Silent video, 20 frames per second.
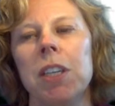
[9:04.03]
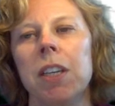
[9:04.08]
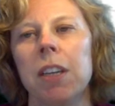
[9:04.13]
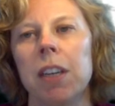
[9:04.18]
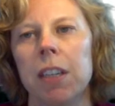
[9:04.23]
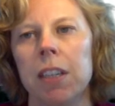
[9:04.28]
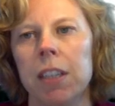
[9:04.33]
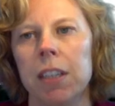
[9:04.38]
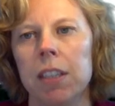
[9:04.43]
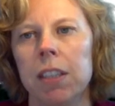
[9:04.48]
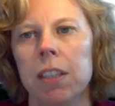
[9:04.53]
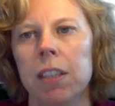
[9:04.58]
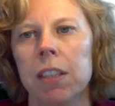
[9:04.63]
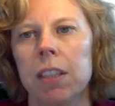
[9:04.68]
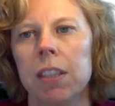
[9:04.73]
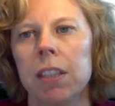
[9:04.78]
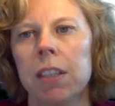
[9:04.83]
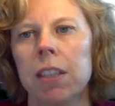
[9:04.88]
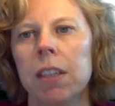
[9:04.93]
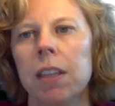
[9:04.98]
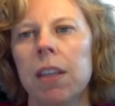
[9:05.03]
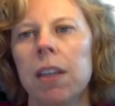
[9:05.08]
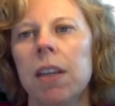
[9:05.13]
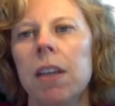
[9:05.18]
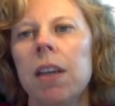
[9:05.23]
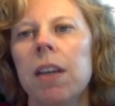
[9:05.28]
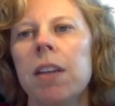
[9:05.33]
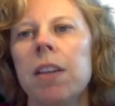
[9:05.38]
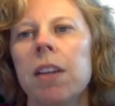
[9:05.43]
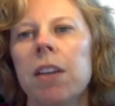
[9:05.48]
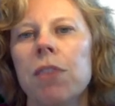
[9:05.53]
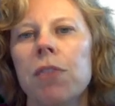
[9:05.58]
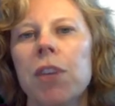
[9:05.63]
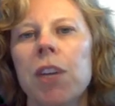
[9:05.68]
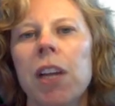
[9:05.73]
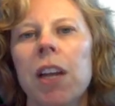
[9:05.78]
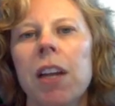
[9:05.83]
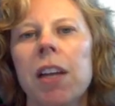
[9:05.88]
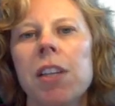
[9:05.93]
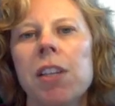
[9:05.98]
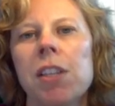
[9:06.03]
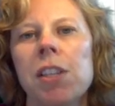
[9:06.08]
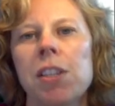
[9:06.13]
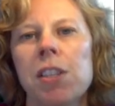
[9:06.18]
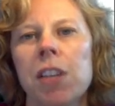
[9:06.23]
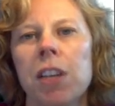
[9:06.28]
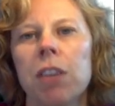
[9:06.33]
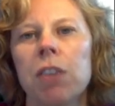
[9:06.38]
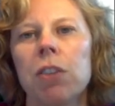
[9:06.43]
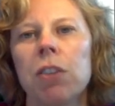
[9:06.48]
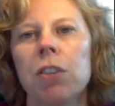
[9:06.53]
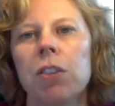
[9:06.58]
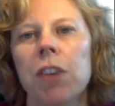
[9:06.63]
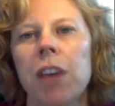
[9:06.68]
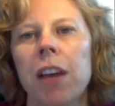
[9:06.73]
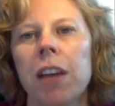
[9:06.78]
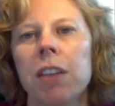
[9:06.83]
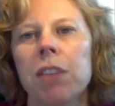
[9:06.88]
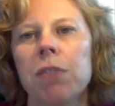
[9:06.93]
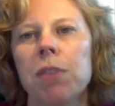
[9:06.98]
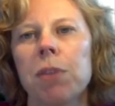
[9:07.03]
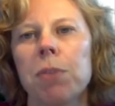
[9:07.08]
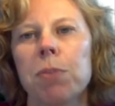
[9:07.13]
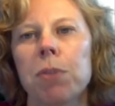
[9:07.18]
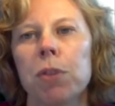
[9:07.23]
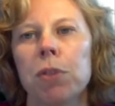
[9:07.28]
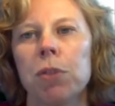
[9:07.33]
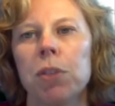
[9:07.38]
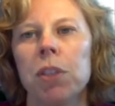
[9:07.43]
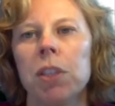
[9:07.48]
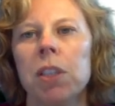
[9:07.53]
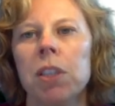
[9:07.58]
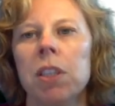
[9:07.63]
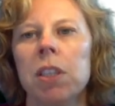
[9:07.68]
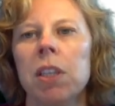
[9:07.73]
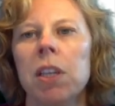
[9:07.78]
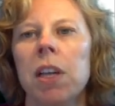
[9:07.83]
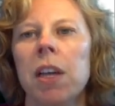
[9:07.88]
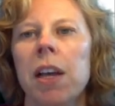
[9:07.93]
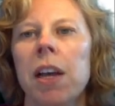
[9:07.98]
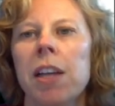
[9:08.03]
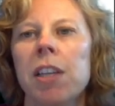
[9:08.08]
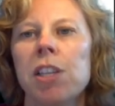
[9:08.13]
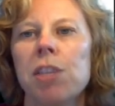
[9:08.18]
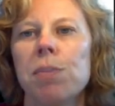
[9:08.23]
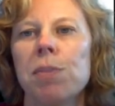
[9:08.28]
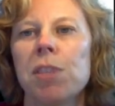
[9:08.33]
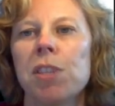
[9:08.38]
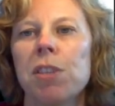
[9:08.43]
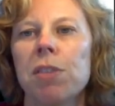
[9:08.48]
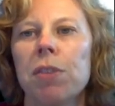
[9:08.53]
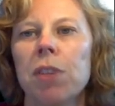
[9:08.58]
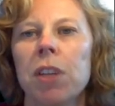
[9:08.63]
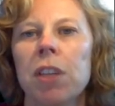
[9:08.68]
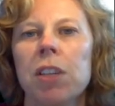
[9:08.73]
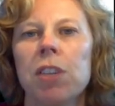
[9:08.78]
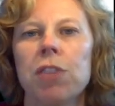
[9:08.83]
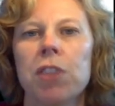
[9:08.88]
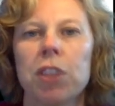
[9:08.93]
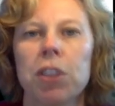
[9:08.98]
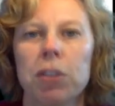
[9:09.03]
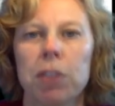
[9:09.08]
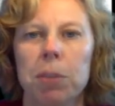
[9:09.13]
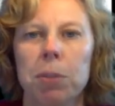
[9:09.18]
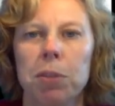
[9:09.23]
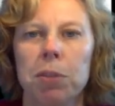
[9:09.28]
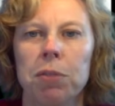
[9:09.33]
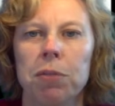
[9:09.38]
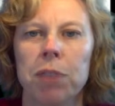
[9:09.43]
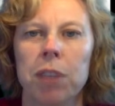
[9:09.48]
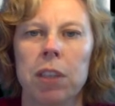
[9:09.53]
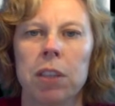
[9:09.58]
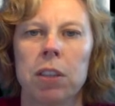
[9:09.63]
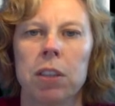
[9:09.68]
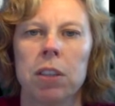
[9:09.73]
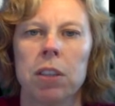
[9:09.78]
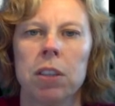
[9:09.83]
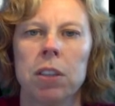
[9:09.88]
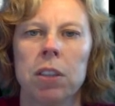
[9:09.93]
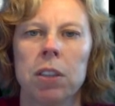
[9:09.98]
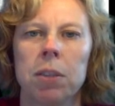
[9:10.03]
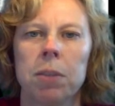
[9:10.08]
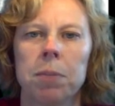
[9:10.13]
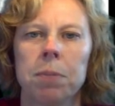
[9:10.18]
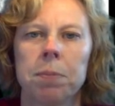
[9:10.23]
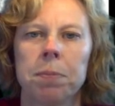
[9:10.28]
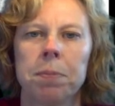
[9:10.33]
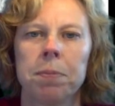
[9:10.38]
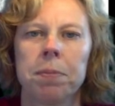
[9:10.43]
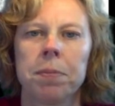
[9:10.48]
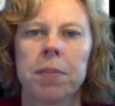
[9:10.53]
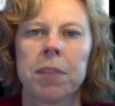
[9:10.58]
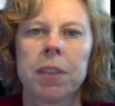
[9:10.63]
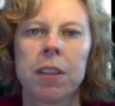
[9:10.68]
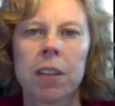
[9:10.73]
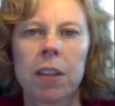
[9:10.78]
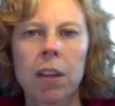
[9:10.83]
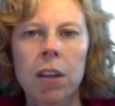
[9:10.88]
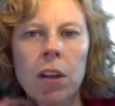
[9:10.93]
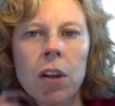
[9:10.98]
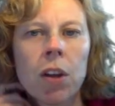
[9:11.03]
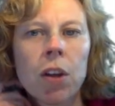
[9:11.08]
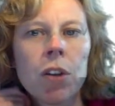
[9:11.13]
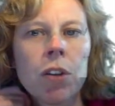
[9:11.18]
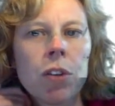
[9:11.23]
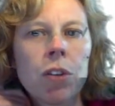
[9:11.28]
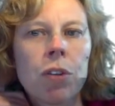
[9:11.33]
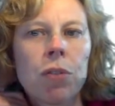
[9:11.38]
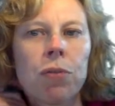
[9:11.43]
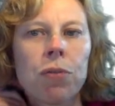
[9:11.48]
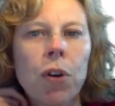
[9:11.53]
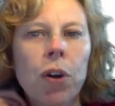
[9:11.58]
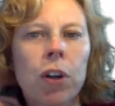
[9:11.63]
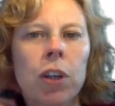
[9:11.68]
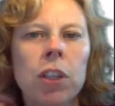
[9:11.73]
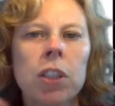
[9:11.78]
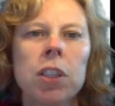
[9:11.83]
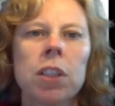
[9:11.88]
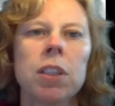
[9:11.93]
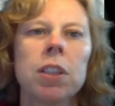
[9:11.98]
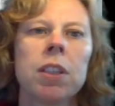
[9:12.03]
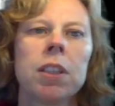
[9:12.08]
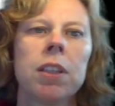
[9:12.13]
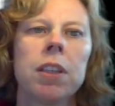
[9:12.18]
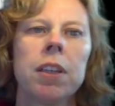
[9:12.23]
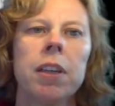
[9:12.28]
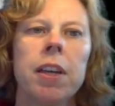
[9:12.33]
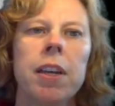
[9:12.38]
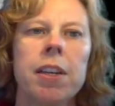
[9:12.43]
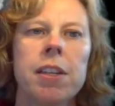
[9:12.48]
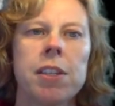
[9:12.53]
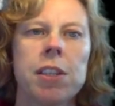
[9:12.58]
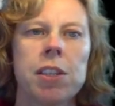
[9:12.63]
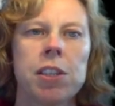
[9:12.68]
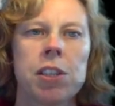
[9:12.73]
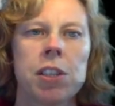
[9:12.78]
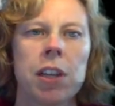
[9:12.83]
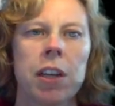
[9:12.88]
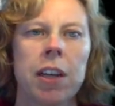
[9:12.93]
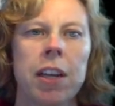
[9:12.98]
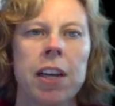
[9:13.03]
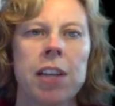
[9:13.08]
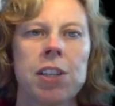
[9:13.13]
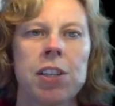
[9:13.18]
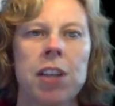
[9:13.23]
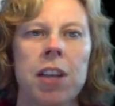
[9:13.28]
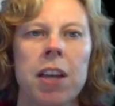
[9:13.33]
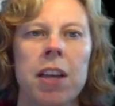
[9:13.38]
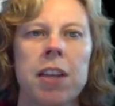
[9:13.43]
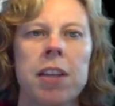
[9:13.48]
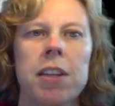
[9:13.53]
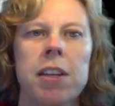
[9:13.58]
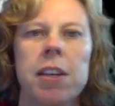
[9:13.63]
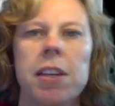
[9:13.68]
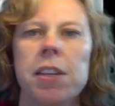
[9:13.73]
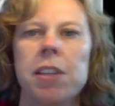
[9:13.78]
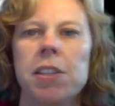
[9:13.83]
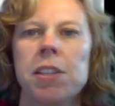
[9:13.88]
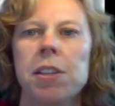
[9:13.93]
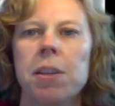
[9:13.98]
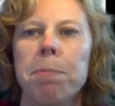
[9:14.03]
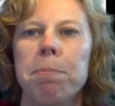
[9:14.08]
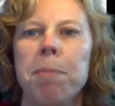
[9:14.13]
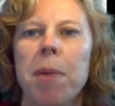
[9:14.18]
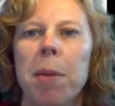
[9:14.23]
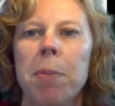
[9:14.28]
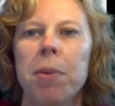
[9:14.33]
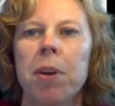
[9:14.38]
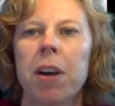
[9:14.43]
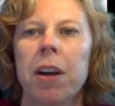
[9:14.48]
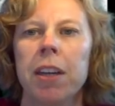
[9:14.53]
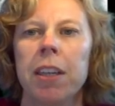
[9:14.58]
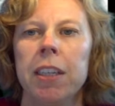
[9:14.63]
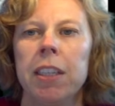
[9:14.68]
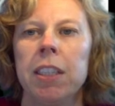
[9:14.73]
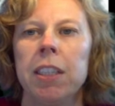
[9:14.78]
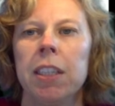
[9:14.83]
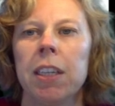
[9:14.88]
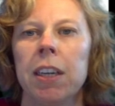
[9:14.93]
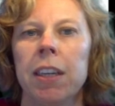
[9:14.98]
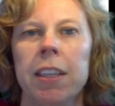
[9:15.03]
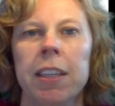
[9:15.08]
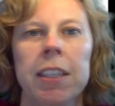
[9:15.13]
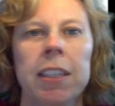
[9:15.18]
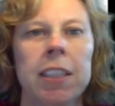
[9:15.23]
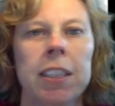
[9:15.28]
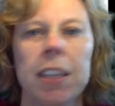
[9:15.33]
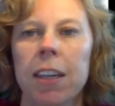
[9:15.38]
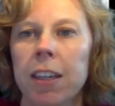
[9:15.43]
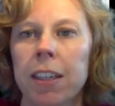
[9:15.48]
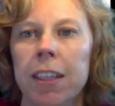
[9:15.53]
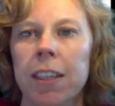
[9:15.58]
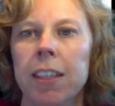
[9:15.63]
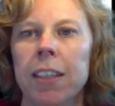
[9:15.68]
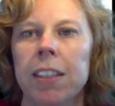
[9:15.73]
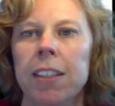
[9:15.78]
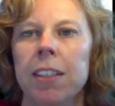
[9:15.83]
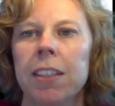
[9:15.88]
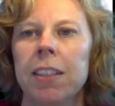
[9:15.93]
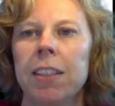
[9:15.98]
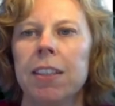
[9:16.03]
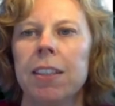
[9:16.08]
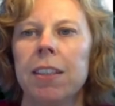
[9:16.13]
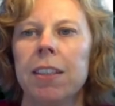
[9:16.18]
kinase, that relays the signal to activate proteins and specifically transcription factors. The first in this cascade is the MAP kinase,